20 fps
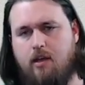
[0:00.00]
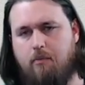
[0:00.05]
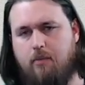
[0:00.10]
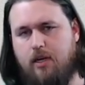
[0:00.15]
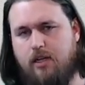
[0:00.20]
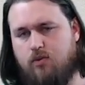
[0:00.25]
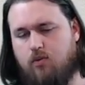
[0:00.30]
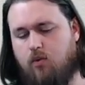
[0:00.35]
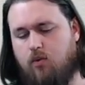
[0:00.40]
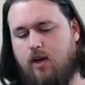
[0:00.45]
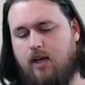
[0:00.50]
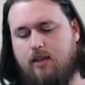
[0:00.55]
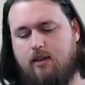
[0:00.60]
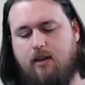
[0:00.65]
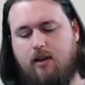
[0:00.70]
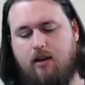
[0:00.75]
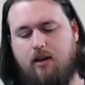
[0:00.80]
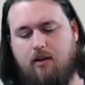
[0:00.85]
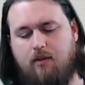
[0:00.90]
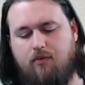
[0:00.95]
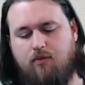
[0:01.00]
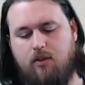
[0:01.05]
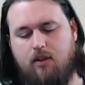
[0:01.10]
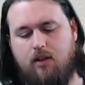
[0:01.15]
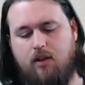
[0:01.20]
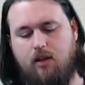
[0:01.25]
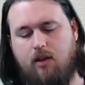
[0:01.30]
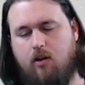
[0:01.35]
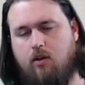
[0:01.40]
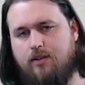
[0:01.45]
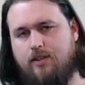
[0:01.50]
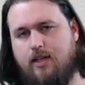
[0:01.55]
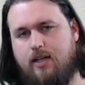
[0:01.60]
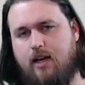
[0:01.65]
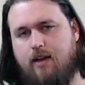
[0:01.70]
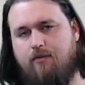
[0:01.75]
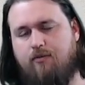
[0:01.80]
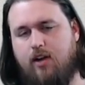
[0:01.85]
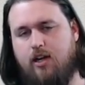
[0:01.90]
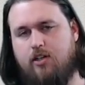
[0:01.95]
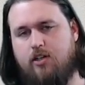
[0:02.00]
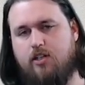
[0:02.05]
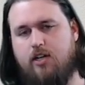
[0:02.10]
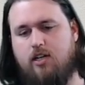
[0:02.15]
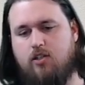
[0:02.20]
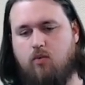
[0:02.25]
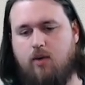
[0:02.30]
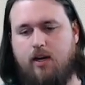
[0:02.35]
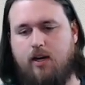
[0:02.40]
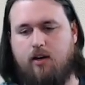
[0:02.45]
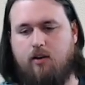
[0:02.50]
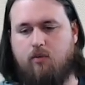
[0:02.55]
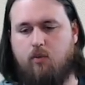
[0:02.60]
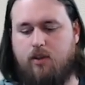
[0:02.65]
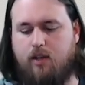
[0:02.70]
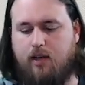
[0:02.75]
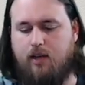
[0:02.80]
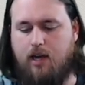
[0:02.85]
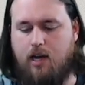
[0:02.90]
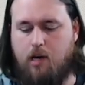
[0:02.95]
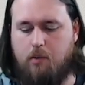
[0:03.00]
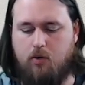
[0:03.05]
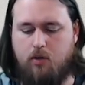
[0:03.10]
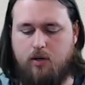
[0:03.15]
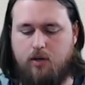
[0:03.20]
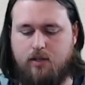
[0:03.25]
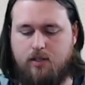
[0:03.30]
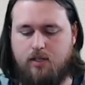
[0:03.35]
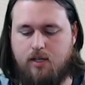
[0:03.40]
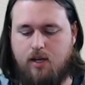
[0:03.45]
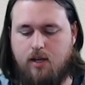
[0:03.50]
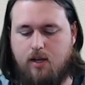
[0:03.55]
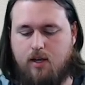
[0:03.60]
But he's right there for the all-time franchise record with the Cowboys.